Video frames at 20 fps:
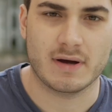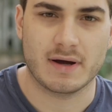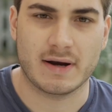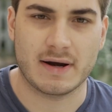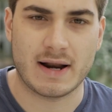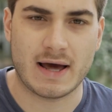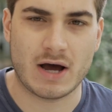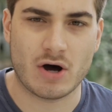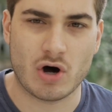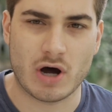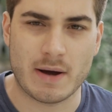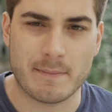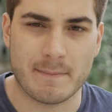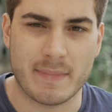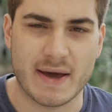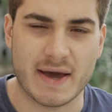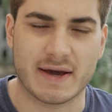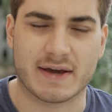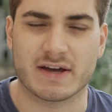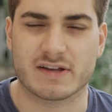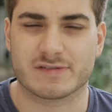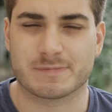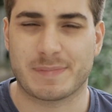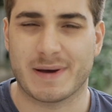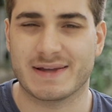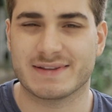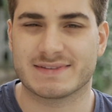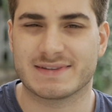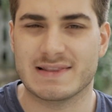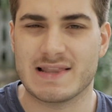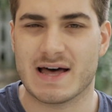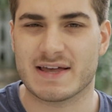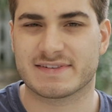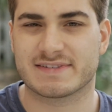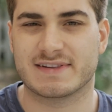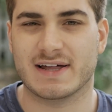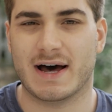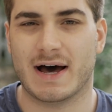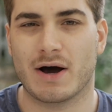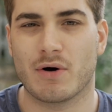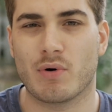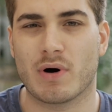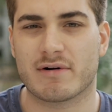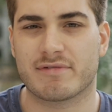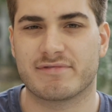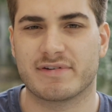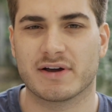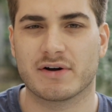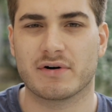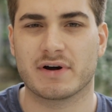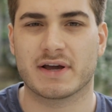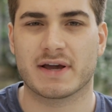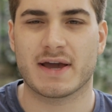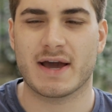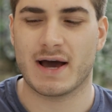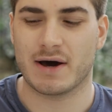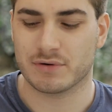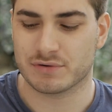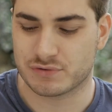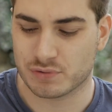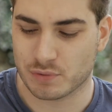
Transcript: And now I'm back. I spent the last hour figuring out